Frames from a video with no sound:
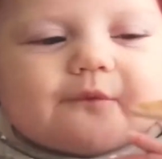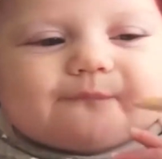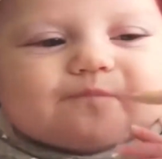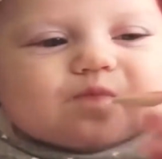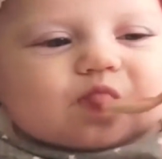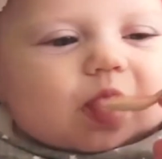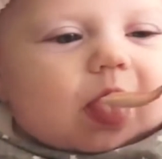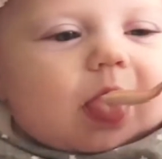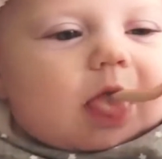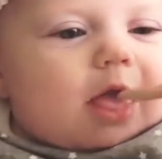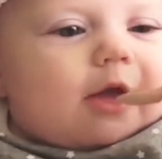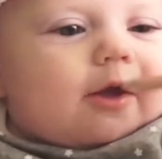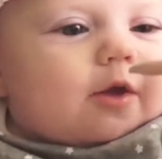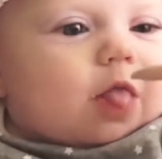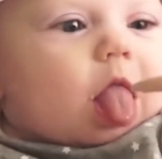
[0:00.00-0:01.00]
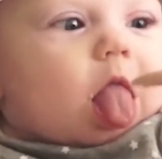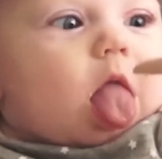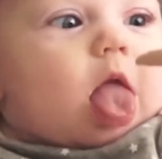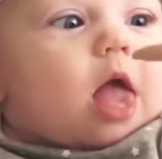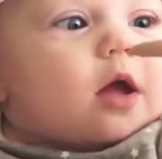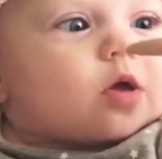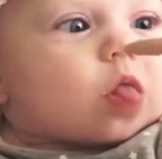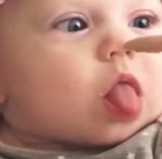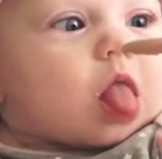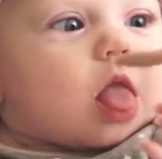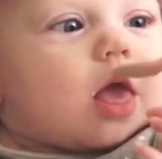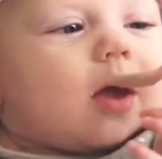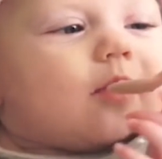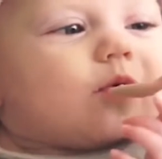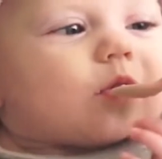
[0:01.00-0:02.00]
some of the solid food may
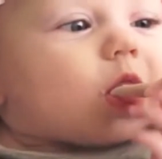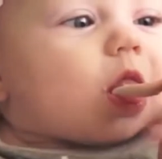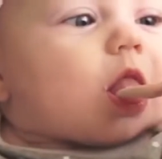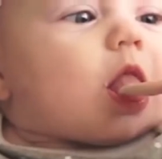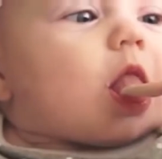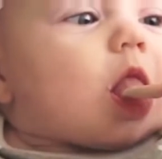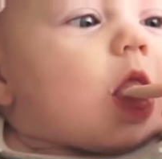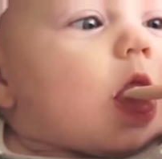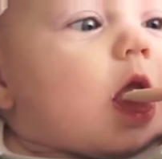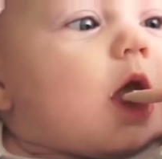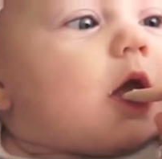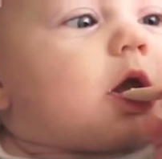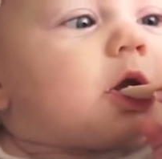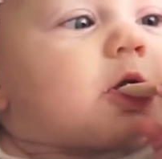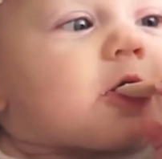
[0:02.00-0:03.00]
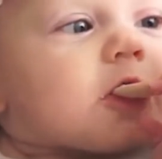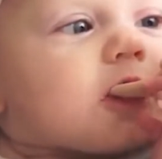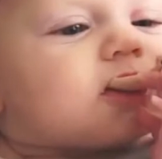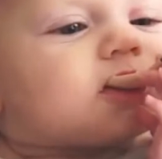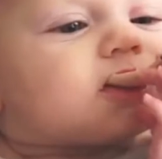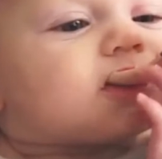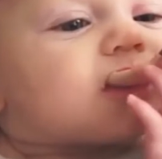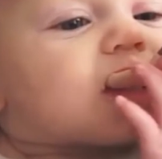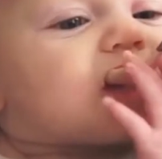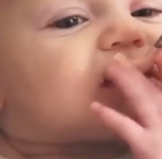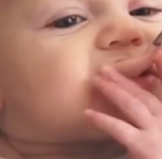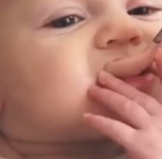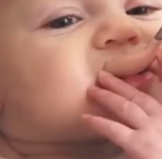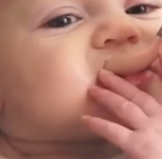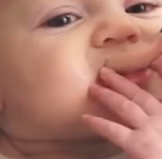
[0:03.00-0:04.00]
contain high protein
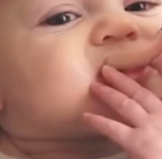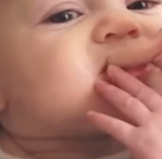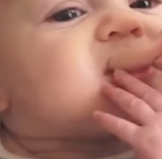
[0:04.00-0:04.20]
content.